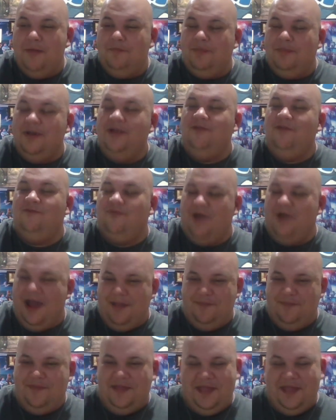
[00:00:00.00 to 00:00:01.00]
put
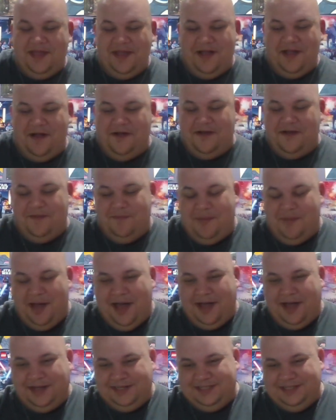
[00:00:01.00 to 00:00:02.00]
wrapping on a
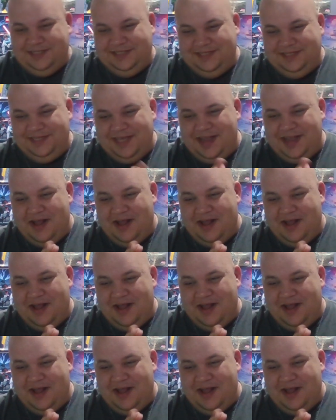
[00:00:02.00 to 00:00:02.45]
box?